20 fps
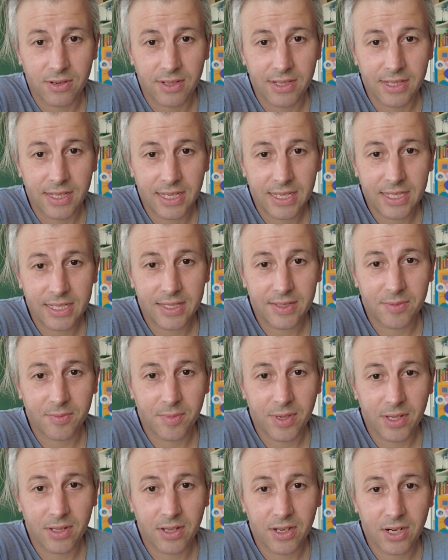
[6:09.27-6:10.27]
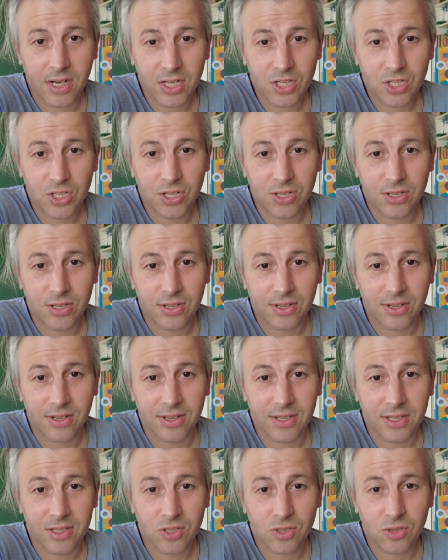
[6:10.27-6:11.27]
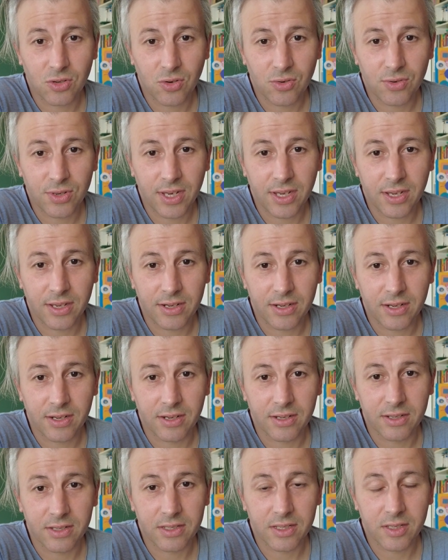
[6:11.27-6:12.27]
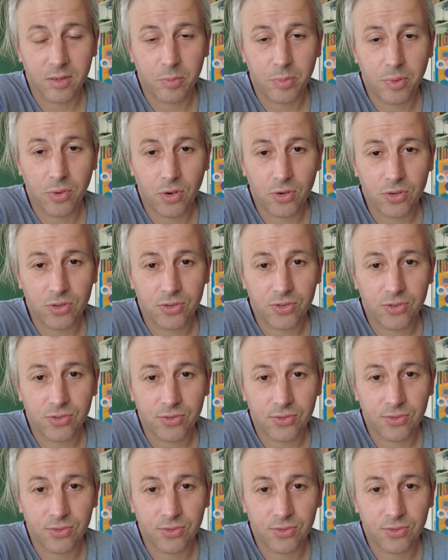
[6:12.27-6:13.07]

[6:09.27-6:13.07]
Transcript: this Belarusian Estonian support